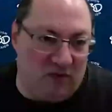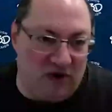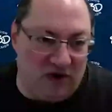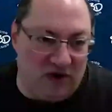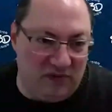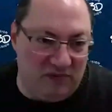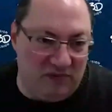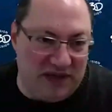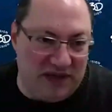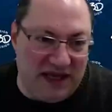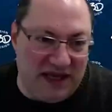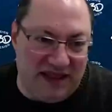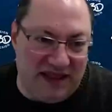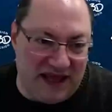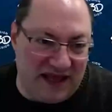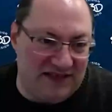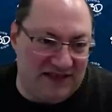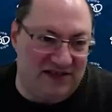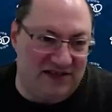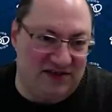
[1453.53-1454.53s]
to really be.
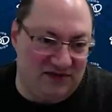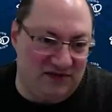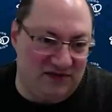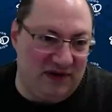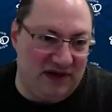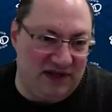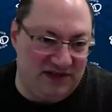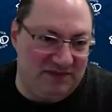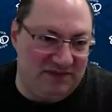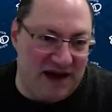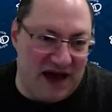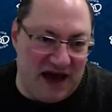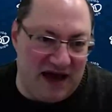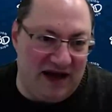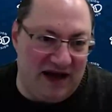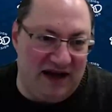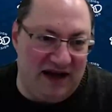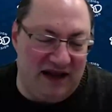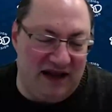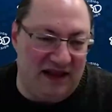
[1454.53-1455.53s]
That's a sweet
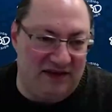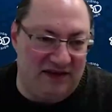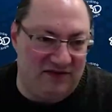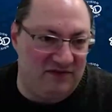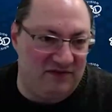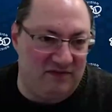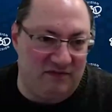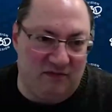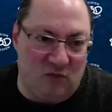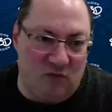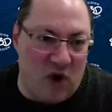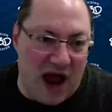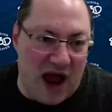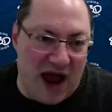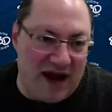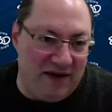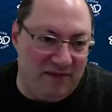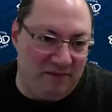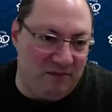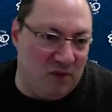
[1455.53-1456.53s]
spot. That's
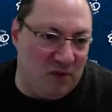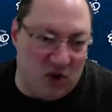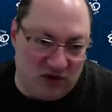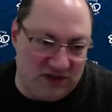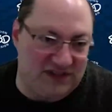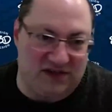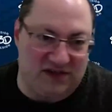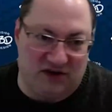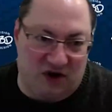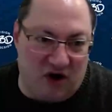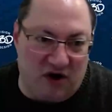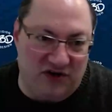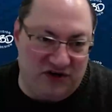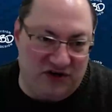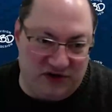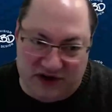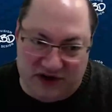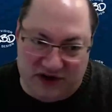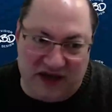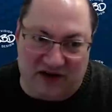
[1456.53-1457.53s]
why most of the
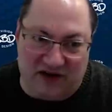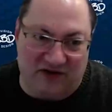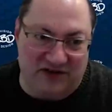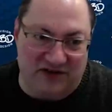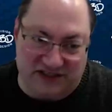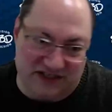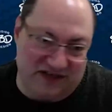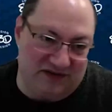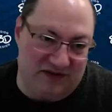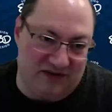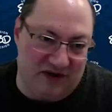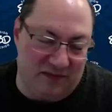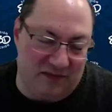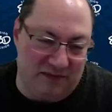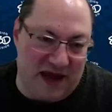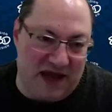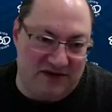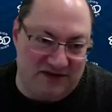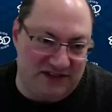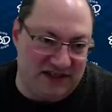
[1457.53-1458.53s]
cards you get are
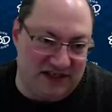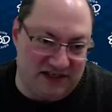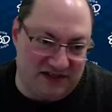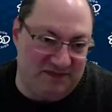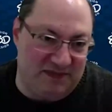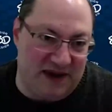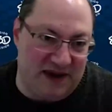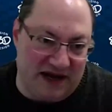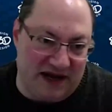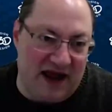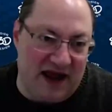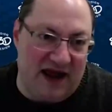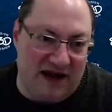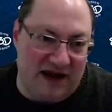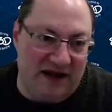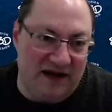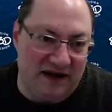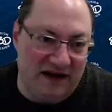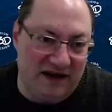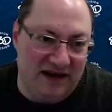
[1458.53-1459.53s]
about 6x9
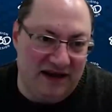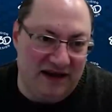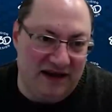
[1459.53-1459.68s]
that